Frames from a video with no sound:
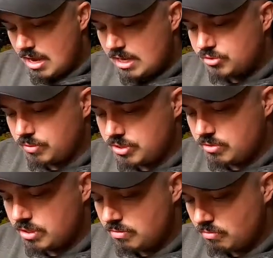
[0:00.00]
As we
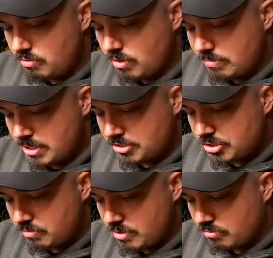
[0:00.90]
do it, we want to make
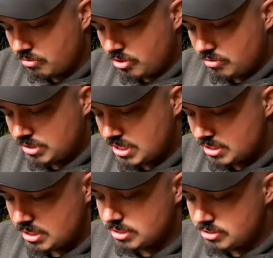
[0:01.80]
sure we
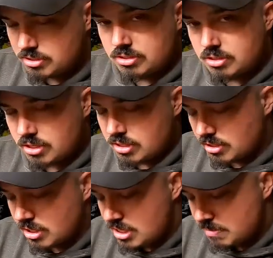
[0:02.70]
rotate this
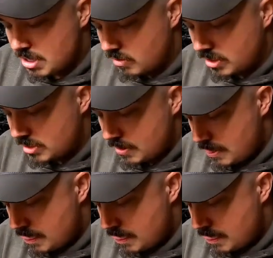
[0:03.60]
and keep going.